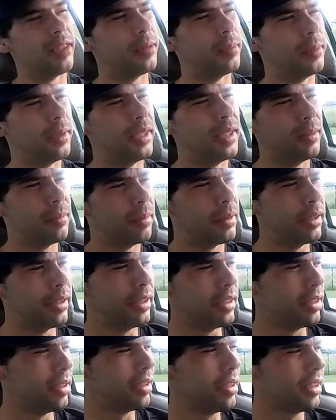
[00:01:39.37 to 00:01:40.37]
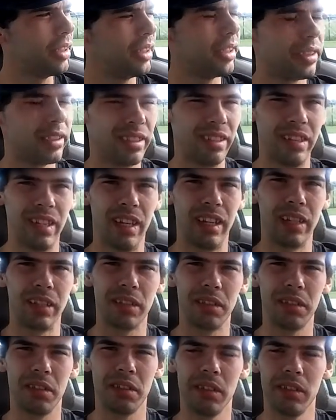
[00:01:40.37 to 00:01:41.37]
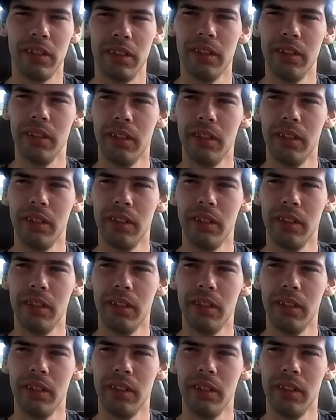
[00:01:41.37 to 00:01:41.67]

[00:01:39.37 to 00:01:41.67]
a little bit but yeah, it sucks